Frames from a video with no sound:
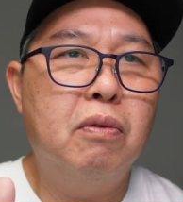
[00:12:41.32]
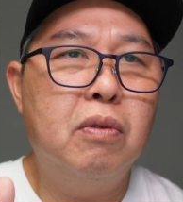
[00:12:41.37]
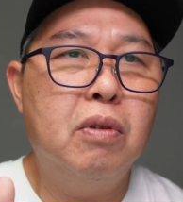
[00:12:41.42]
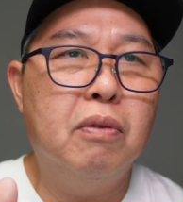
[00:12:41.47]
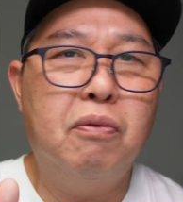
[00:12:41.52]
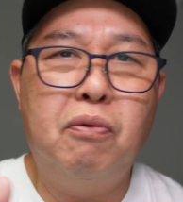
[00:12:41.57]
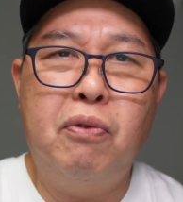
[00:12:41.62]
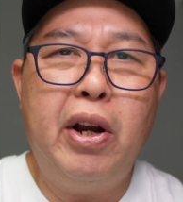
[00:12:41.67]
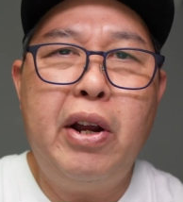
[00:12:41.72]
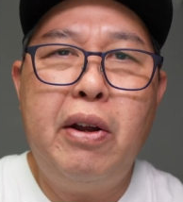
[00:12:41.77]

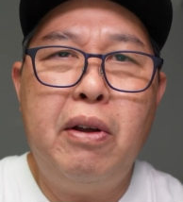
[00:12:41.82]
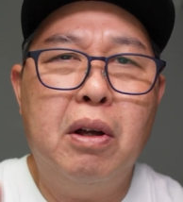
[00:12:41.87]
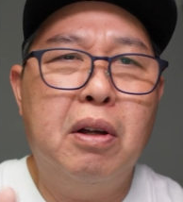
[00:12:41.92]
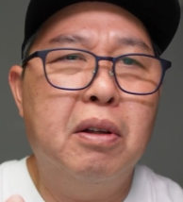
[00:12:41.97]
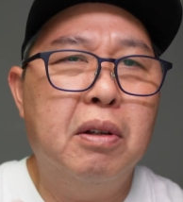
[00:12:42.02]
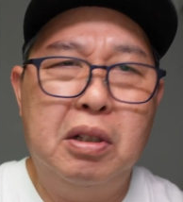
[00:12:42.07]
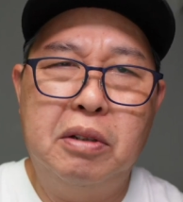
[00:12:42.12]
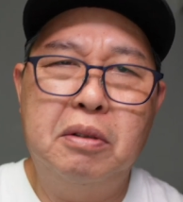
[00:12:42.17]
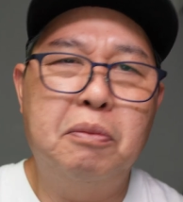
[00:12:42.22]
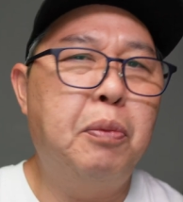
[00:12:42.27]
very
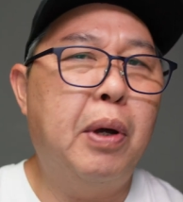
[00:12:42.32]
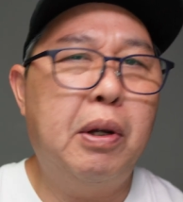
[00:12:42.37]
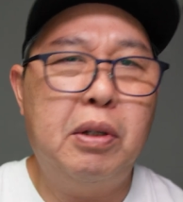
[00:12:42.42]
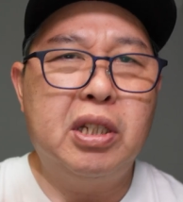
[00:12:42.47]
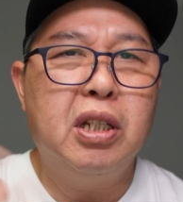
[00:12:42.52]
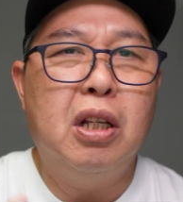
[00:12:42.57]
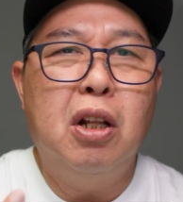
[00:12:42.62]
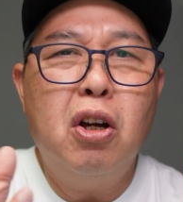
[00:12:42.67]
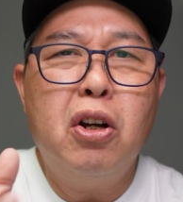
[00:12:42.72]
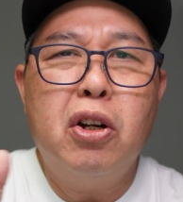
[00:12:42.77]
well,
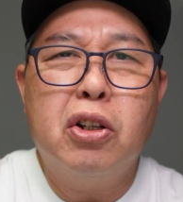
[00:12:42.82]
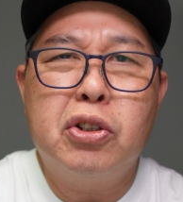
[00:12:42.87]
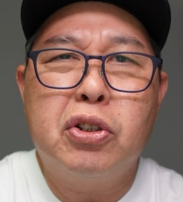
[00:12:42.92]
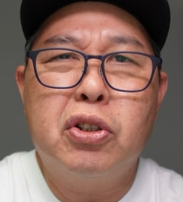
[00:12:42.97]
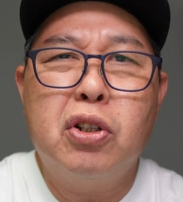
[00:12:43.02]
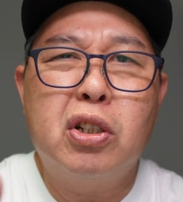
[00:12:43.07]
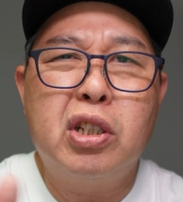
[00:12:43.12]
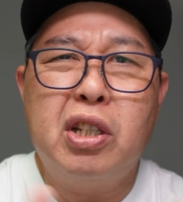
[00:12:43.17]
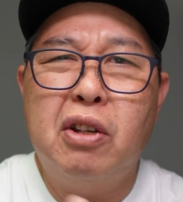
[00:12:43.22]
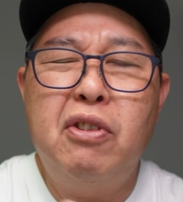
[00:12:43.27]
it's a lot of
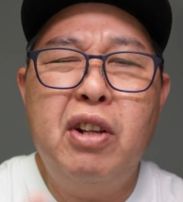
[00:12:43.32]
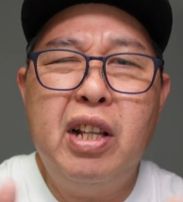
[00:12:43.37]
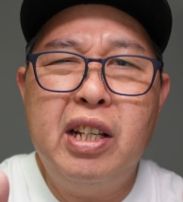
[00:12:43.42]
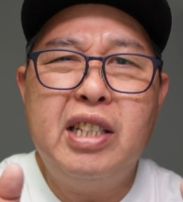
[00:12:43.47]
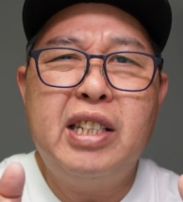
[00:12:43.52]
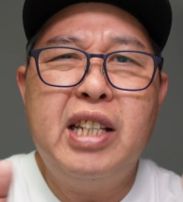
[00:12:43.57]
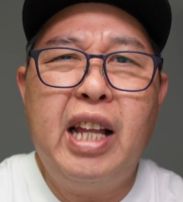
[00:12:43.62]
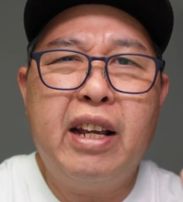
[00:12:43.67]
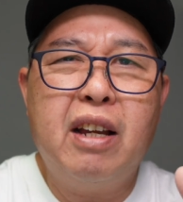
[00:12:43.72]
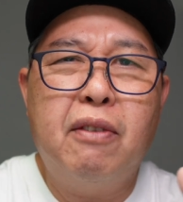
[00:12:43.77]
sauce.
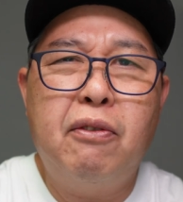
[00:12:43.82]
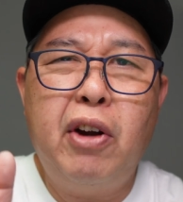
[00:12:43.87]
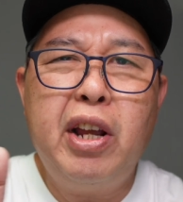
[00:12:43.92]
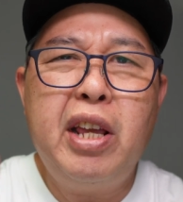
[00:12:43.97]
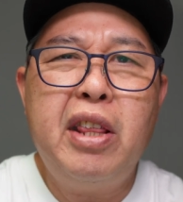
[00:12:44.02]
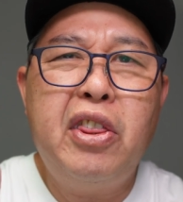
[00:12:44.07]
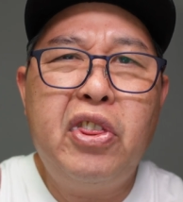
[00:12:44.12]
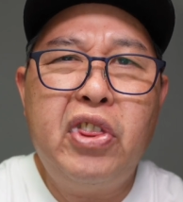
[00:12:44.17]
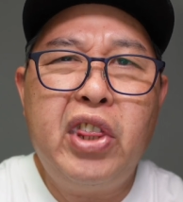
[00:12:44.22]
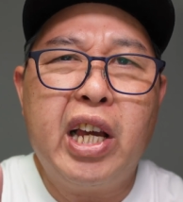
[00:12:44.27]
It's like a
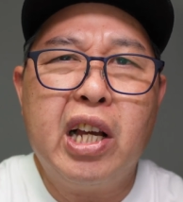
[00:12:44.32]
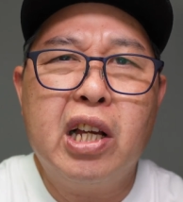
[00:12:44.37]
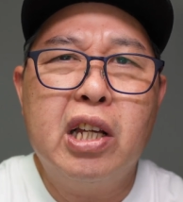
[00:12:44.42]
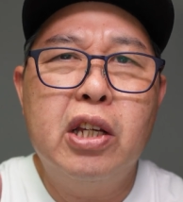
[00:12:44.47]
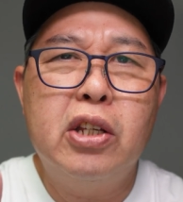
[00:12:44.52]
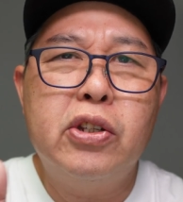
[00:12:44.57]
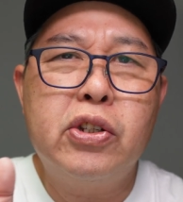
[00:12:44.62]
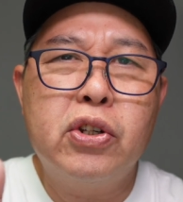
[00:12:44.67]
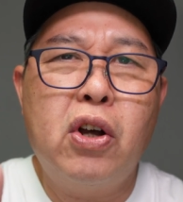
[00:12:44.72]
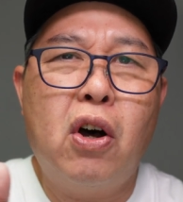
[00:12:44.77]
very thick
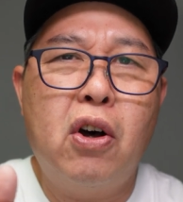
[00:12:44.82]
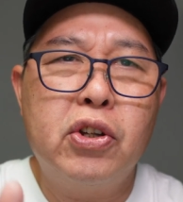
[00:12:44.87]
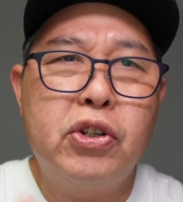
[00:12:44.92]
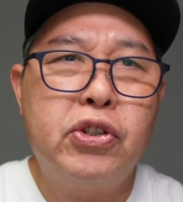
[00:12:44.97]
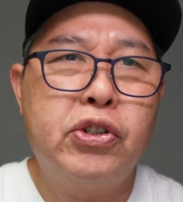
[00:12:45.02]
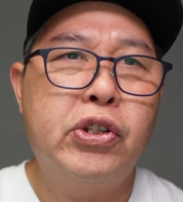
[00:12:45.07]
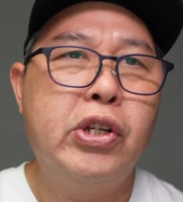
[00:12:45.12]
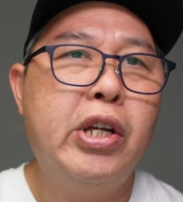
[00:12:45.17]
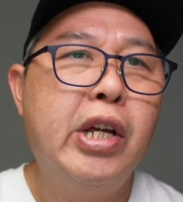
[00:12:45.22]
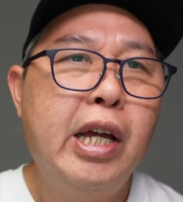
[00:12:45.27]

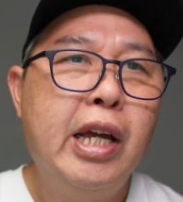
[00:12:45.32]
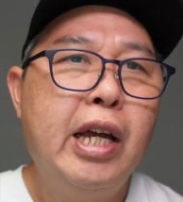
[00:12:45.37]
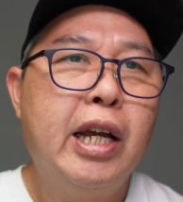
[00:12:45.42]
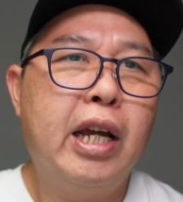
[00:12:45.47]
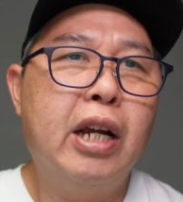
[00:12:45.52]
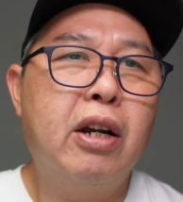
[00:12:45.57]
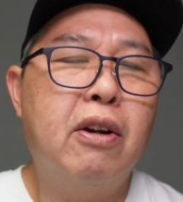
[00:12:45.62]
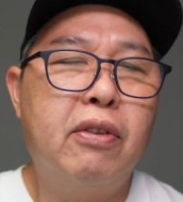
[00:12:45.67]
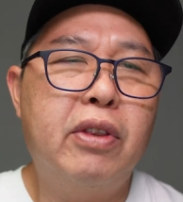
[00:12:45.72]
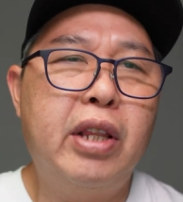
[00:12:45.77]
sauce
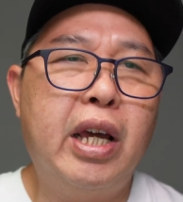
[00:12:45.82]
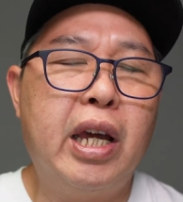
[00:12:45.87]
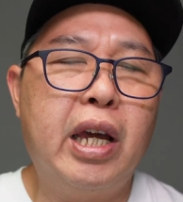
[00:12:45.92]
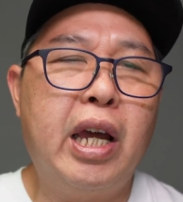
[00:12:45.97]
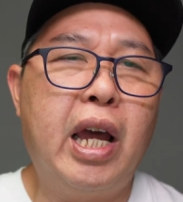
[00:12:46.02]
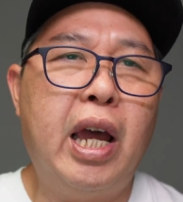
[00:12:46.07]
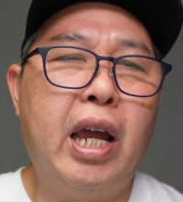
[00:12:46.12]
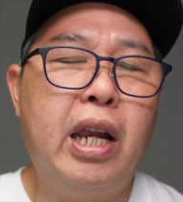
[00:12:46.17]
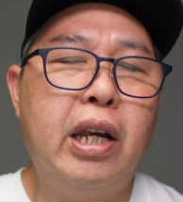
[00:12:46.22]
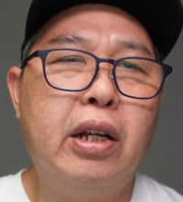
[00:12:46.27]
kind of thing,
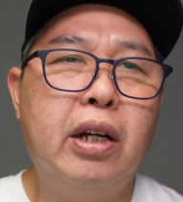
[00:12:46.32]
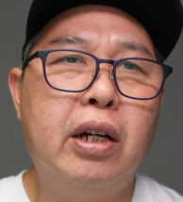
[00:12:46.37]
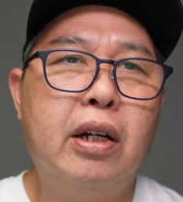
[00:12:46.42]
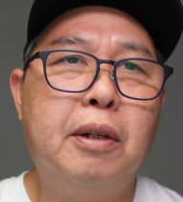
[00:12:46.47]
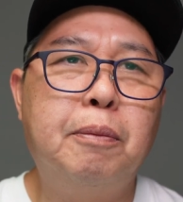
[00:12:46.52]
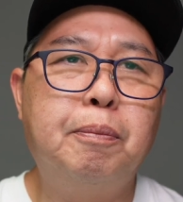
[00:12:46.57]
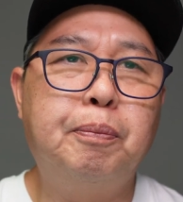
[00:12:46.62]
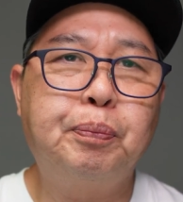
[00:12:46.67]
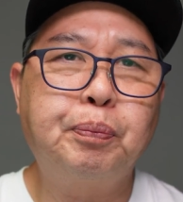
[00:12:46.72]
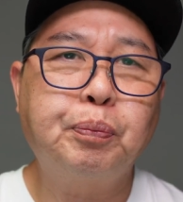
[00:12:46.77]
and
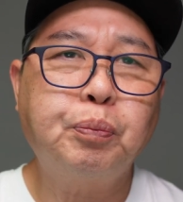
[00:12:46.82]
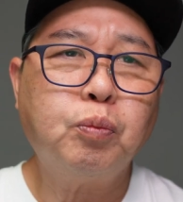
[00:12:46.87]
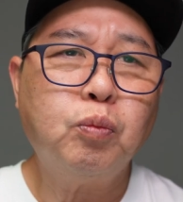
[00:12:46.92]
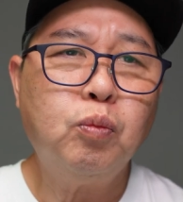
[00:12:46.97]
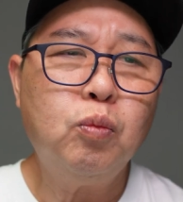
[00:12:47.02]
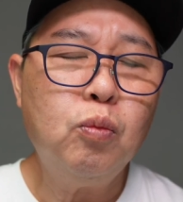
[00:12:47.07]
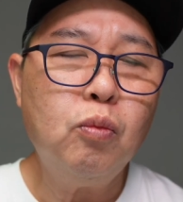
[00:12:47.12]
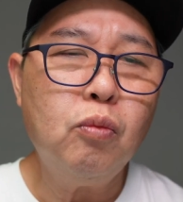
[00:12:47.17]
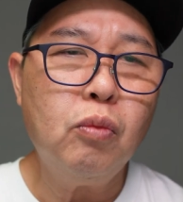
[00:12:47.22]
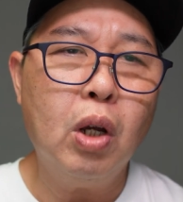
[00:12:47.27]

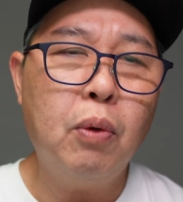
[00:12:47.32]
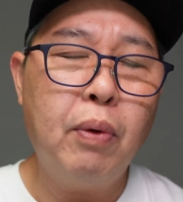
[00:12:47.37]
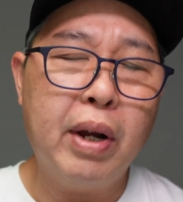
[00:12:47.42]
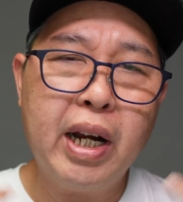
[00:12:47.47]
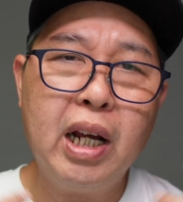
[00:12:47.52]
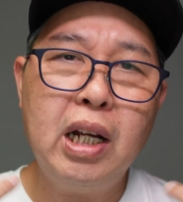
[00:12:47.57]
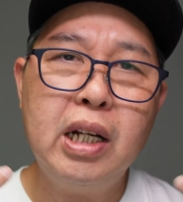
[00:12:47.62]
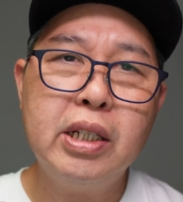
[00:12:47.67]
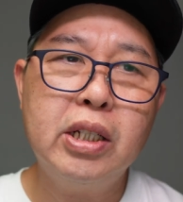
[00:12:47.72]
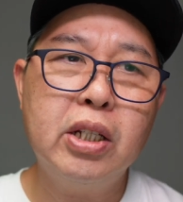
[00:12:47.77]
when
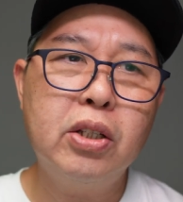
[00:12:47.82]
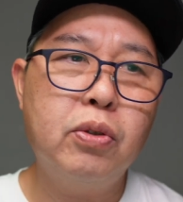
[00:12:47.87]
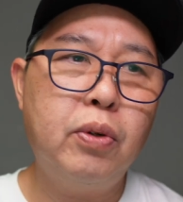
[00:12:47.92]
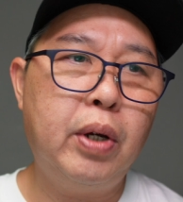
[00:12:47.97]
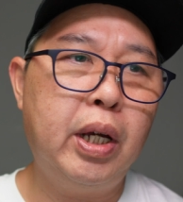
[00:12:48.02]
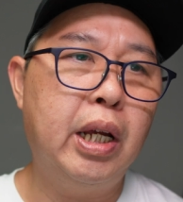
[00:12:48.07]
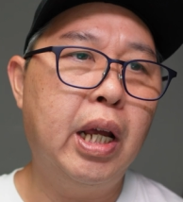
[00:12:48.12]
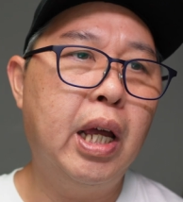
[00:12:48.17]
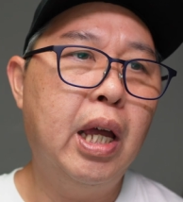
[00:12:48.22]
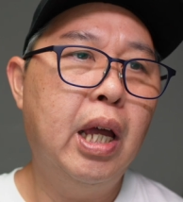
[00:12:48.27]
I listen to
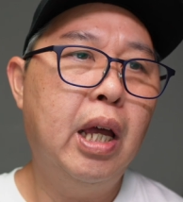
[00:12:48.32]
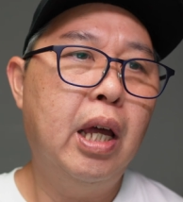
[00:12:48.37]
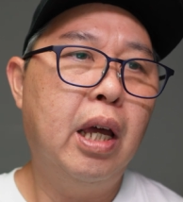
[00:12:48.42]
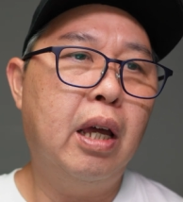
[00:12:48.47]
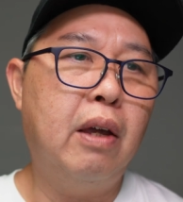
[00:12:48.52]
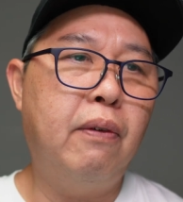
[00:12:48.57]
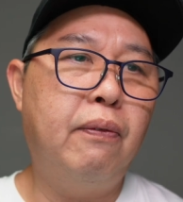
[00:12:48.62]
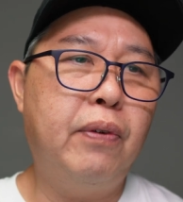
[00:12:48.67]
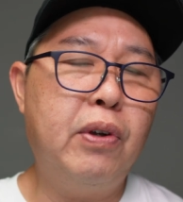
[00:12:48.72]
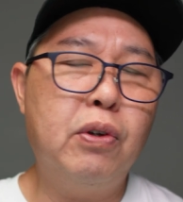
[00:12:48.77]
it,
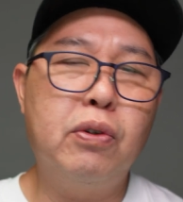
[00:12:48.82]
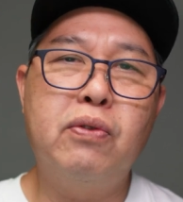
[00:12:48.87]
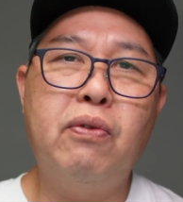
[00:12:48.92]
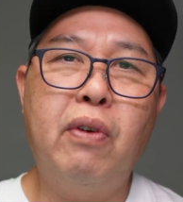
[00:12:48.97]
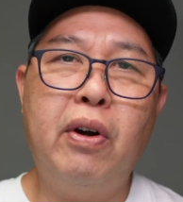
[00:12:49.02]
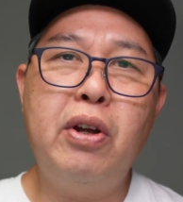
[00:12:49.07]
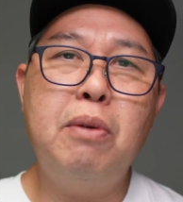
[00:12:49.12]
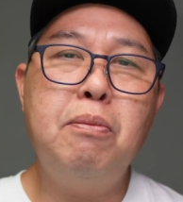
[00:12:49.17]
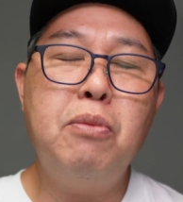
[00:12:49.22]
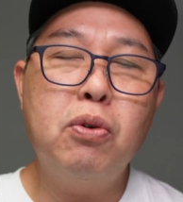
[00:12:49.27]
it feels
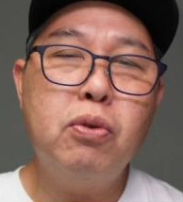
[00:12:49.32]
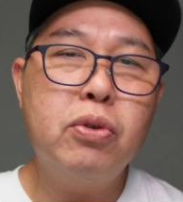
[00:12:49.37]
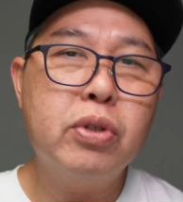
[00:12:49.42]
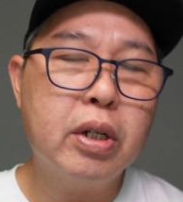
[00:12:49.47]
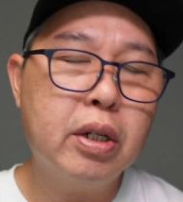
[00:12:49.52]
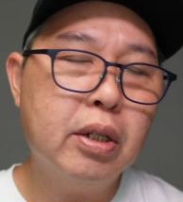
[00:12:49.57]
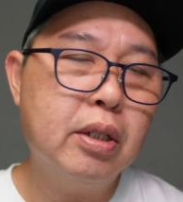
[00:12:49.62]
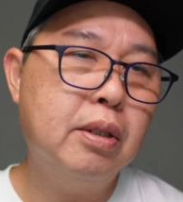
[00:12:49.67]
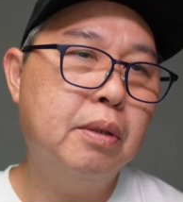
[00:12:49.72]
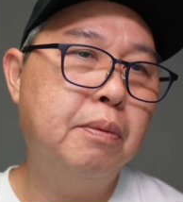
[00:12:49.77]
very
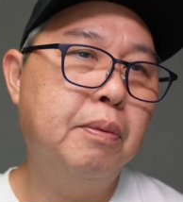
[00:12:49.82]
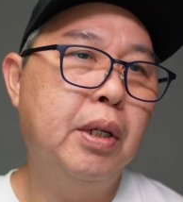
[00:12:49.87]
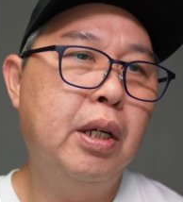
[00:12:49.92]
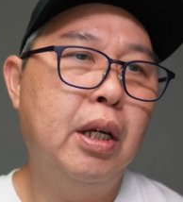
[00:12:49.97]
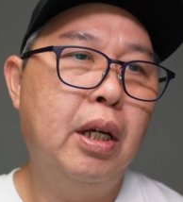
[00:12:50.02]
musical.